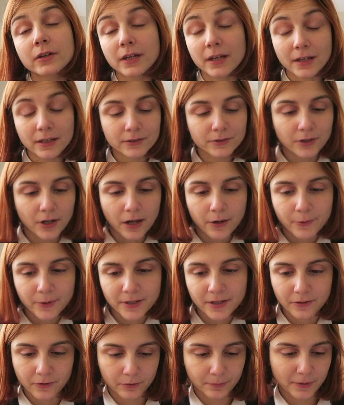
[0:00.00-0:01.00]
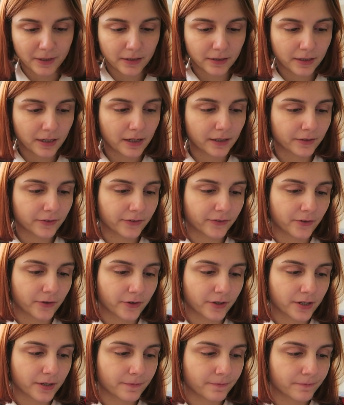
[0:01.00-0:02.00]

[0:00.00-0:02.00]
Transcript: Okay, I'll try with a normal cardstock.